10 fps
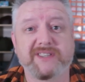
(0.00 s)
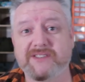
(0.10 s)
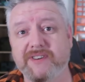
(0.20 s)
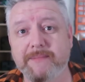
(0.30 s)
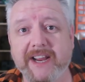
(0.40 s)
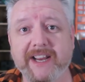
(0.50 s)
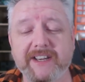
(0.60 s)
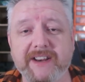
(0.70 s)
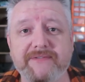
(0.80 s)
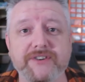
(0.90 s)
doesn't really make
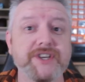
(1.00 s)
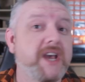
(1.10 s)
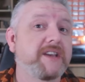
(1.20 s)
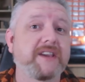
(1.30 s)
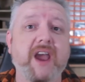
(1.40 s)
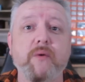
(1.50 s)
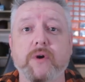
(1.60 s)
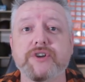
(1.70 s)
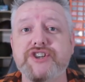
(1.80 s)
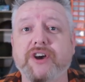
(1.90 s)
any difference. You get
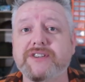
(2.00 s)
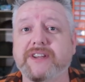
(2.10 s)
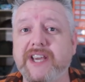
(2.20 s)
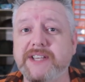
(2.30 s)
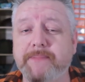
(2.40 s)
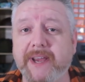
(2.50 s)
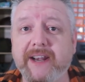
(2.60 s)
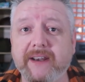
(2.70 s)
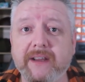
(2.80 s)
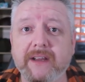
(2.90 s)
one shot at this
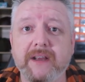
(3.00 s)
bit.